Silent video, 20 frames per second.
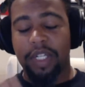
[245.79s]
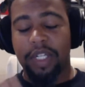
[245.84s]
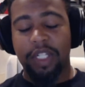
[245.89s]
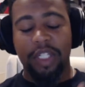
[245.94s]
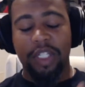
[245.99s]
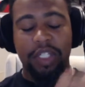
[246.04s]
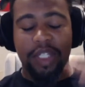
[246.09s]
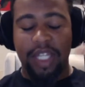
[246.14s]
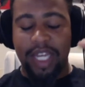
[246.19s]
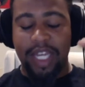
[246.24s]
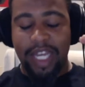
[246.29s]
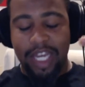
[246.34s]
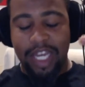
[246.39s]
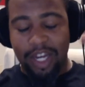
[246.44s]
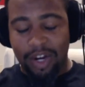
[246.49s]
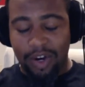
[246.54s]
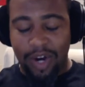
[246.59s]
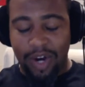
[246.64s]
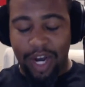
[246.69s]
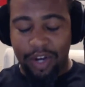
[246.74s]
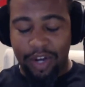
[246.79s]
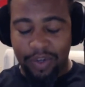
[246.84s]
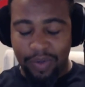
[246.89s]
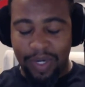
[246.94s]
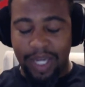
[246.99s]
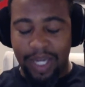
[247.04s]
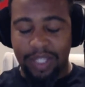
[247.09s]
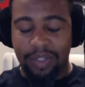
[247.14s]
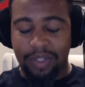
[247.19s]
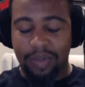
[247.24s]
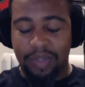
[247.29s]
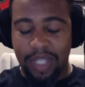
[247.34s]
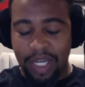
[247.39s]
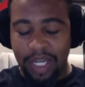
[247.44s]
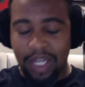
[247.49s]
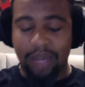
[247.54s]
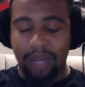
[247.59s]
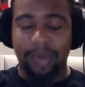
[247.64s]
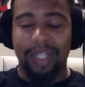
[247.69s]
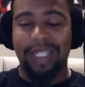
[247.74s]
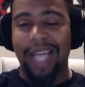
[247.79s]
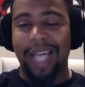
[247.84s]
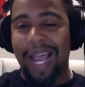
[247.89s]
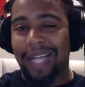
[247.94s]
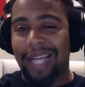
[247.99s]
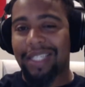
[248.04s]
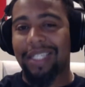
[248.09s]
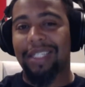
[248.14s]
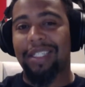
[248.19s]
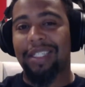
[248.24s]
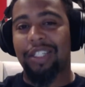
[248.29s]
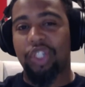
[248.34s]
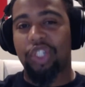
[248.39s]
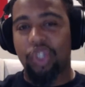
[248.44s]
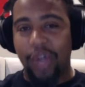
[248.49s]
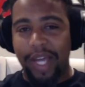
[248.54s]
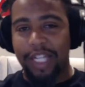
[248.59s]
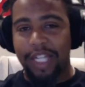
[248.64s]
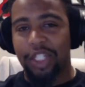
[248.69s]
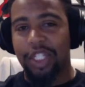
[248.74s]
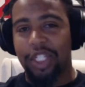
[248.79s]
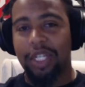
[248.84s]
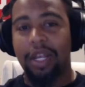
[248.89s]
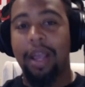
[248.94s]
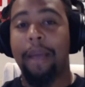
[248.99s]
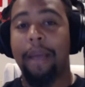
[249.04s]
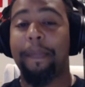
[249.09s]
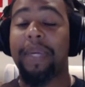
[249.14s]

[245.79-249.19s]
just to hear how you guys are thinking about tactics and strategy.